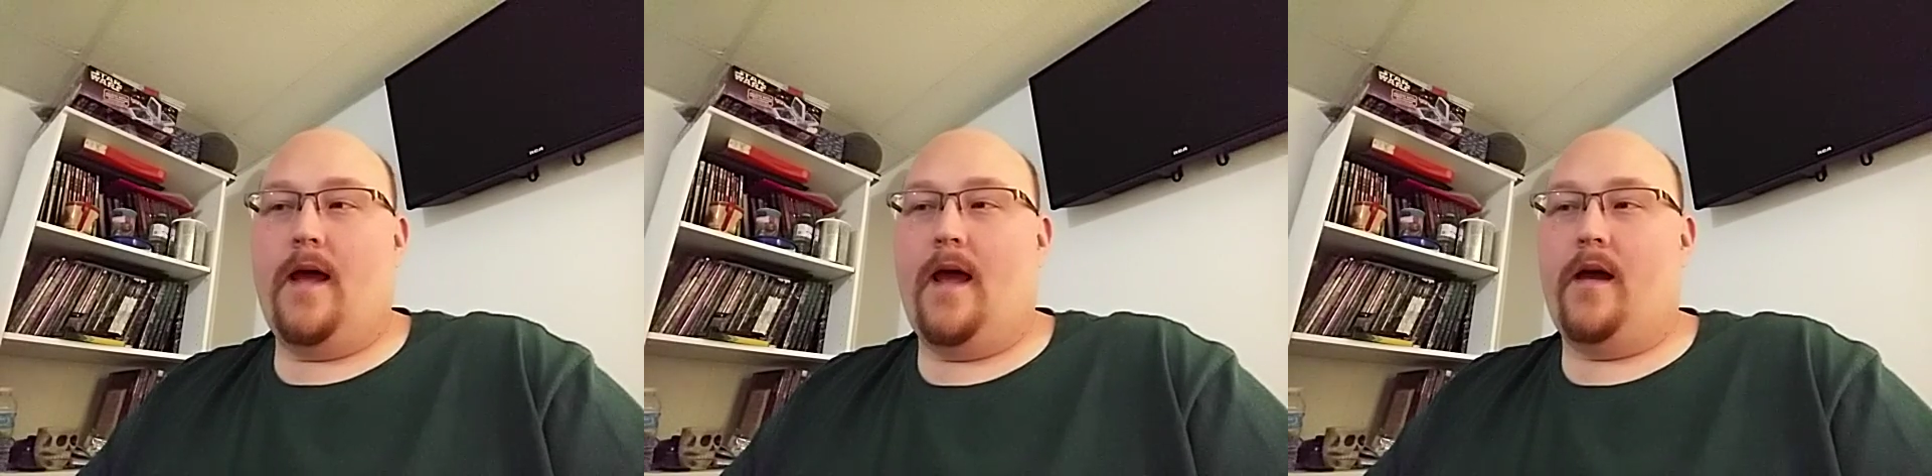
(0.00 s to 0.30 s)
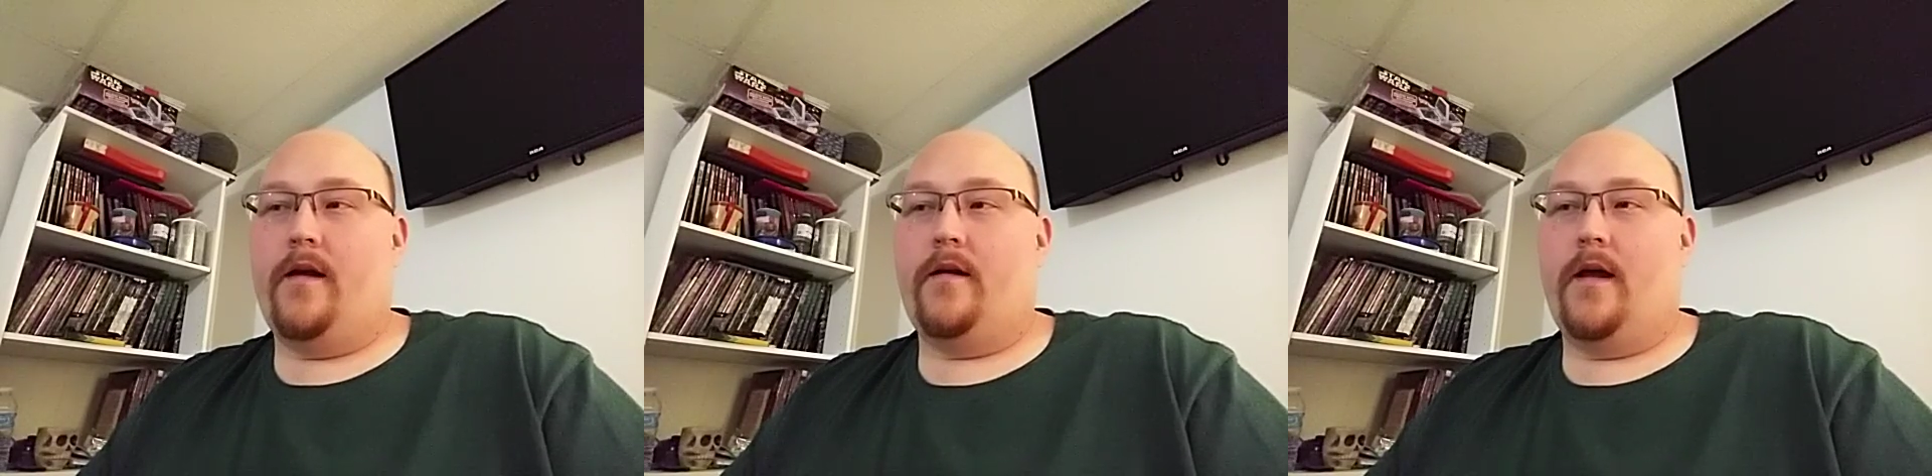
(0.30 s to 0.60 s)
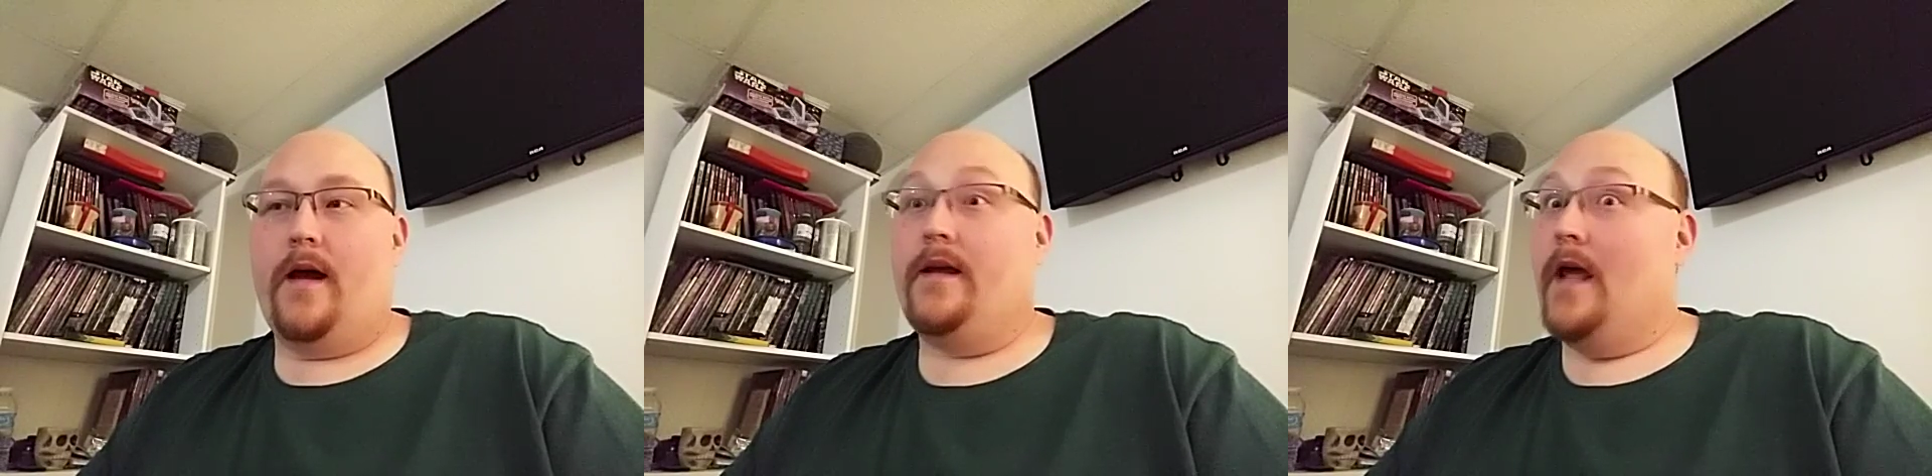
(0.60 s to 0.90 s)

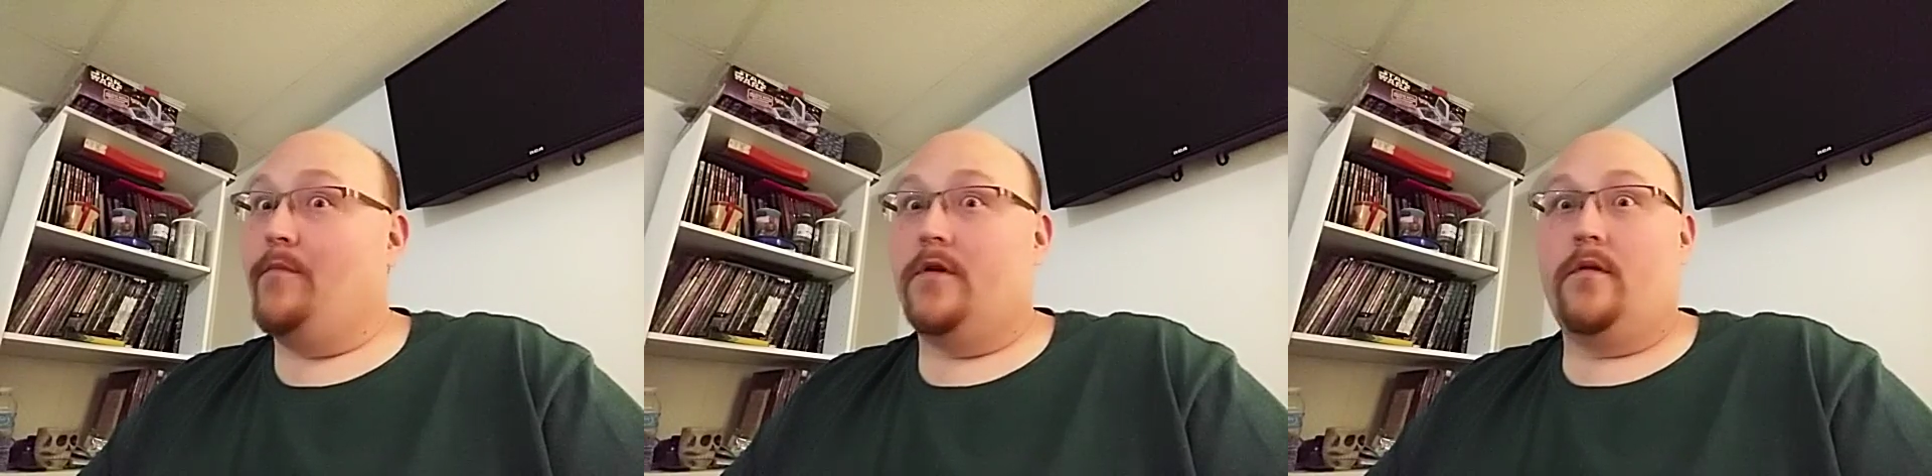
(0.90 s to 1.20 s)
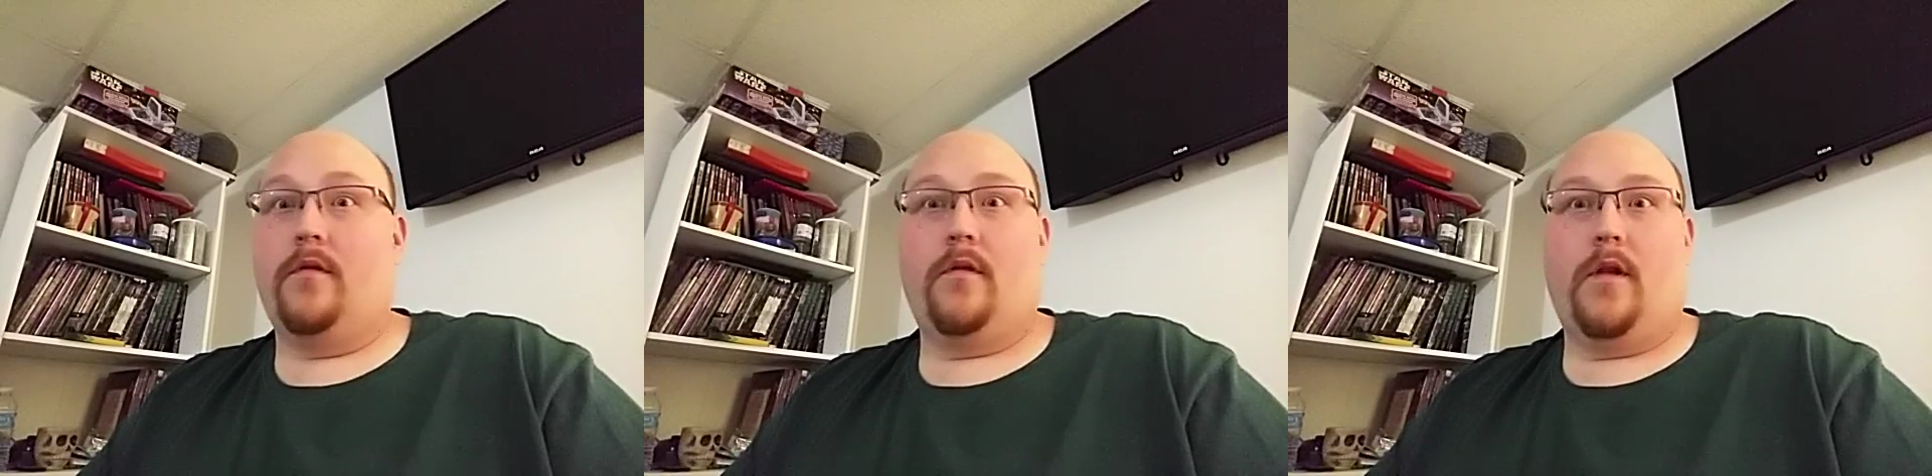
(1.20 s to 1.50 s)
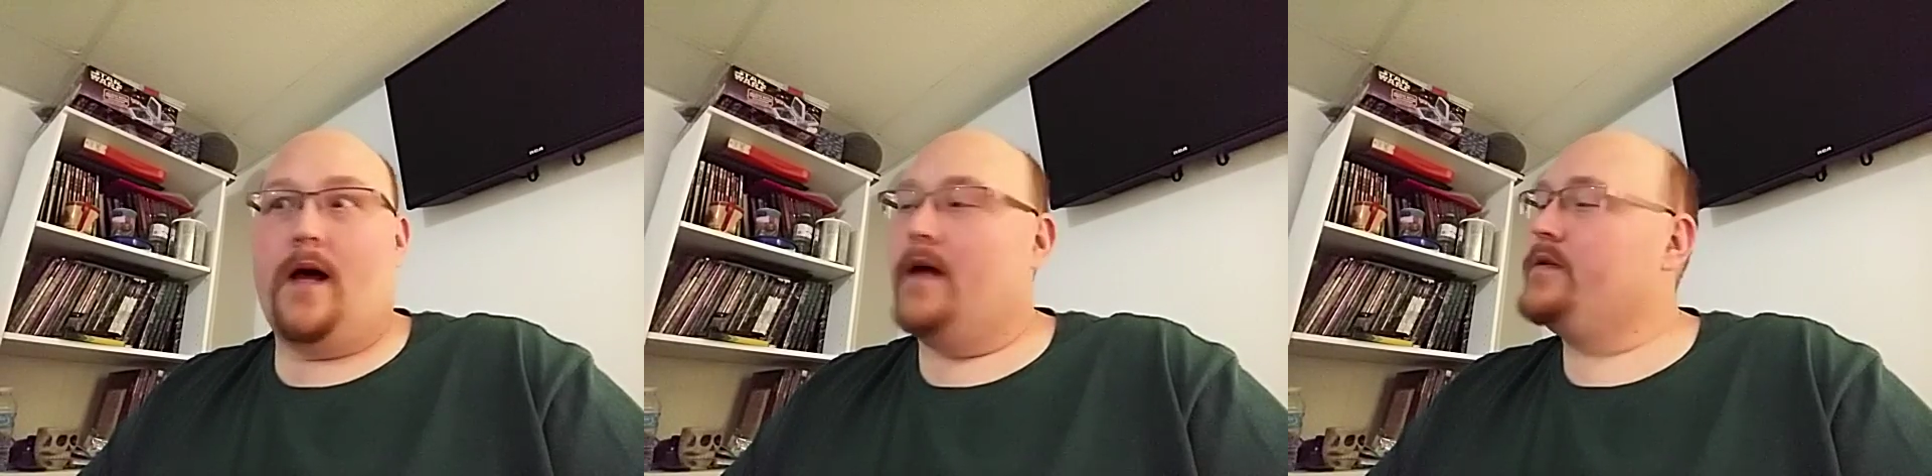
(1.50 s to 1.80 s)
And I gamed a
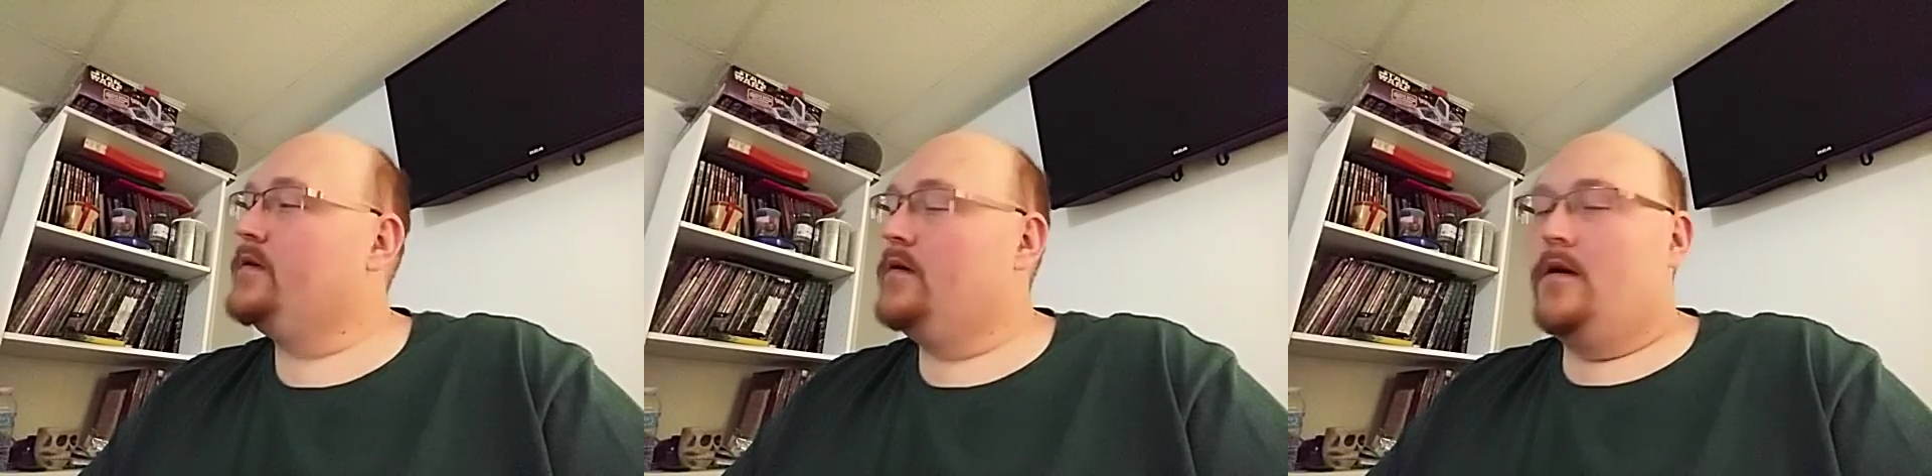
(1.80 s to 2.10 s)
lot.